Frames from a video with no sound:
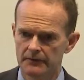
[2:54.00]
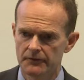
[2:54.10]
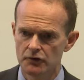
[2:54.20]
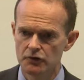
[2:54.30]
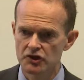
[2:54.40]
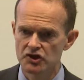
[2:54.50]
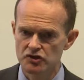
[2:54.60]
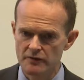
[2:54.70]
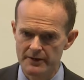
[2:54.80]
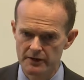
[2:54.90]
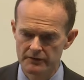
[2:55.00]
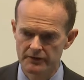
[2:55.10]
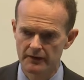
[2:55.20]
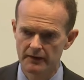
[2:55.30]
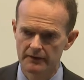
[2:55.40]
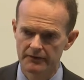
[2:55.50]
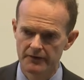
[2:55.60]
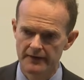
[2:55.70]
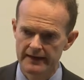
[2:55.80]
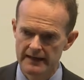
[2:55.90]
to contribute
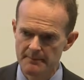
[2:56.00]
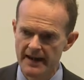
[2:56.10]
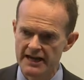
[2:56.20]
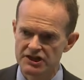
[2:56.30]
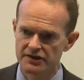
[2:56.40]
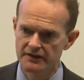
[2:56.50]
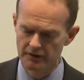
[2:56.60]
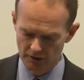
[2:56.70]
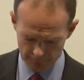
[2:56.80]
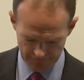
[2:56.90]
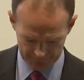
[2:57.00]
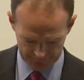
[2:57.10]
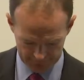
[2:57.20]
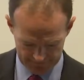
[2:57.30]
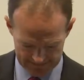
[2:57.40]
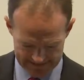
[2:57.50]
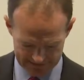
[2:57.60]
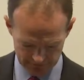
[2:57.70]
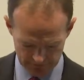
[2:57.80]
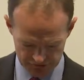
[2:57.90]
to the elimination of this
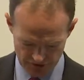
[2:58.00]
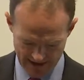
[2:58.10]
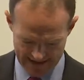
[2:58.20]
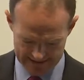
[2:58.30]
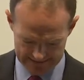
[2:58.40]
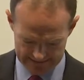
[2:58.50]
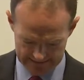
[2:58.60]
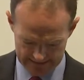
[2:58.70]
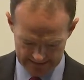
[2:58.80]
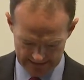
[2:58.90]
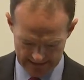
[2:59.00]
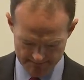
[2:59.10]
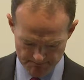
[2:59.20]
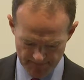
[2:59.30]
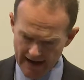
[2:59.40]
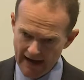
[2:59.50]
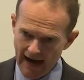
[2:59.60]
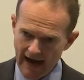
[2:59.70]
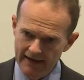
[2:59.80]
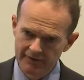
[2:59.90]
illegal trade.
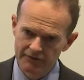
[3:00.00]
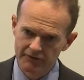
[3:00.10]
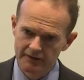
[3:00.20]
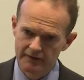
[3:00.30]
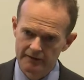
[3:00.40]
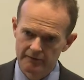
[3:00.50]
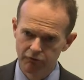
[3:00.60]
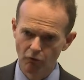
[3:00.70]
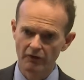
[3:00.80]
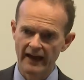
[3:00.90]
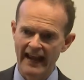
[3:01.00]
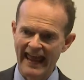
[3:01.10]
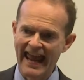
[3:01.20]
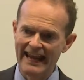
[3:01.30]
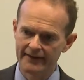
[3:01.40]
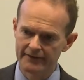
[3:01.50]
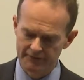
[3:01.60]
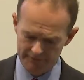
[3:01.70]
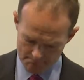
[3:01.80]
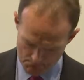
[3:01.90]
And for that
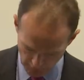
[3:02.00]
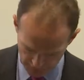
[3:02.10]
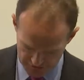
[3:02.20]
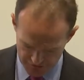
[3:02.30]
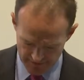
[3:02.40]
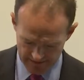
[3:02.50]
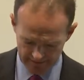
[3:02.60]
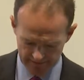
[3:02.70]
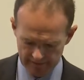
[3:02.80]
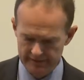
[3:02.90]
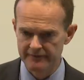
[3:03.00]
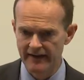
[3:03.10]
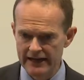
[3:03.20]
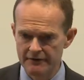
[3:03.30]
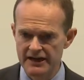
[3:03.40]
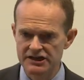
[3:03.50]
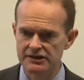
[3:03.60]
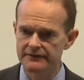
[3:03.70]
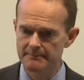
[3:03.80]
end, monitoring and evaluation of